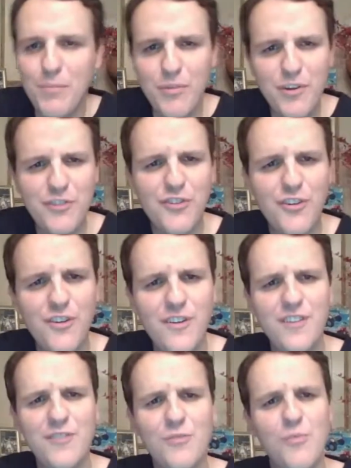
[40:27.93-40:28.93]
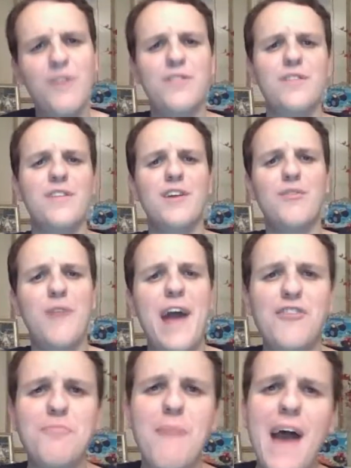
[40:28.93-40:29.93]
and I'm pretty sure you won the
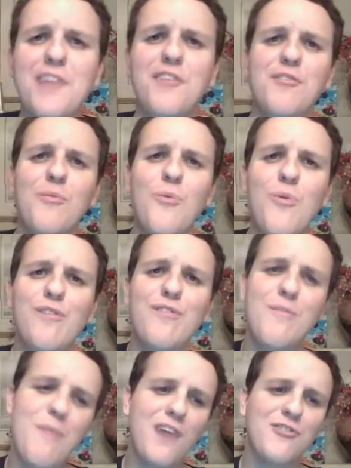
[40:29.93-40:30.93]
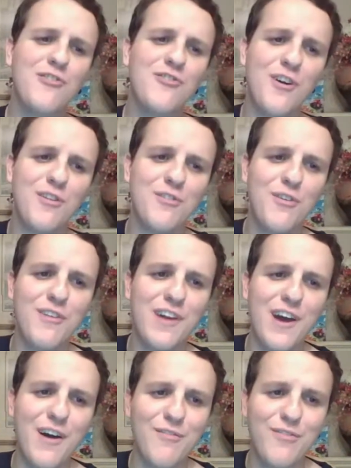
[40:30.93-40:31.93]
Crash Madness Award for Monster Truck
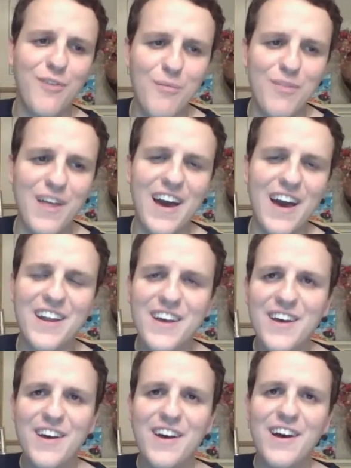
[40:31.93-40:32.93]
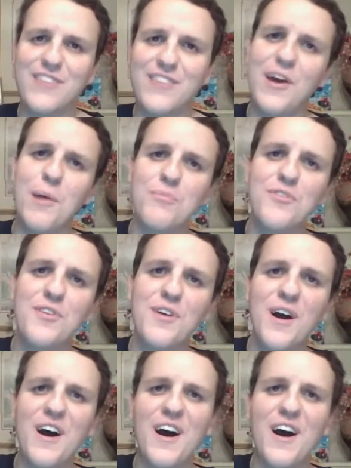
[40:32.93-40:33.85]
Throwdown from that attempt.